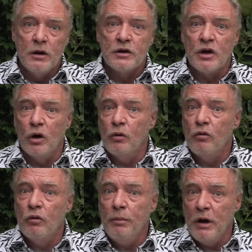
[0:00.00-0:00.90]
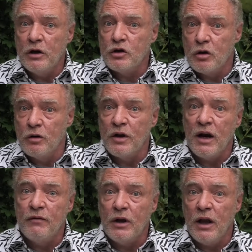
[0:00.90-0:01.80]
So we make sure that
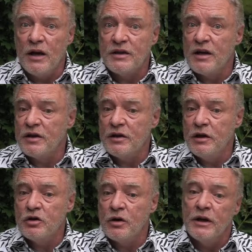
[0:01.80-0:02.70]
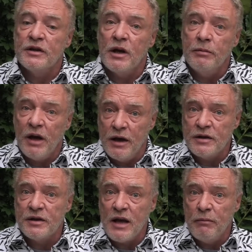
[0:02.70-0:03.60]
every class has a teacher, and in some
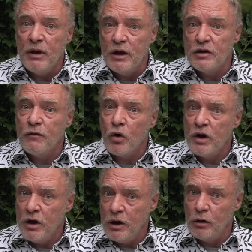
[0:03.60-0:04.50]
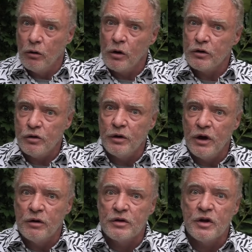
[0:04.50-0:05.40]
cases that means for a year or 2
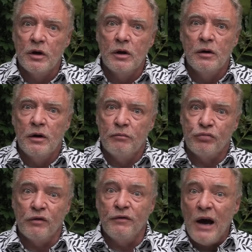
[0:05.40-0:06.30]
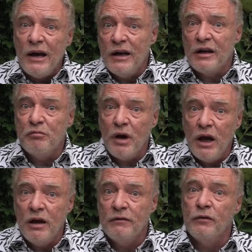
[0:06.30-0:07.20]
years providing and
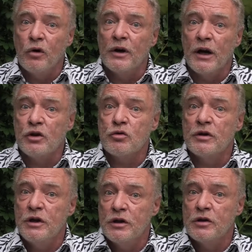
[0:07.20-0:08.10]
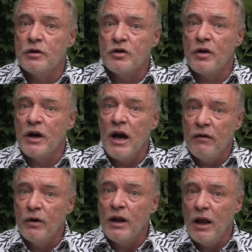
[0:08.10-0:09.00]
paying for an extra teacher so that
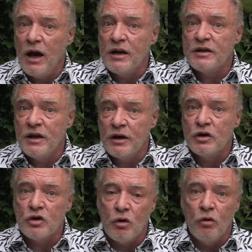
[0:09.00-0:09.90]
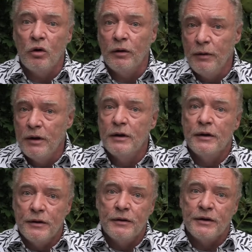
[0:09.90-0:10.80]
every class in the school
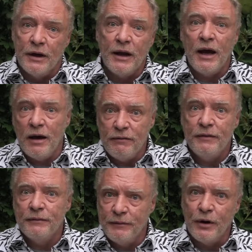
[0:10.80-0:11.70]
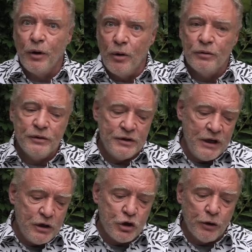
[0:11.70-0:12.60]
can have their own
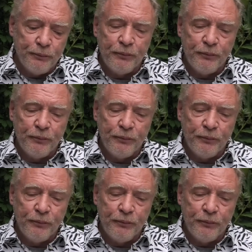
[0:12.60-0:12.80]
teacher.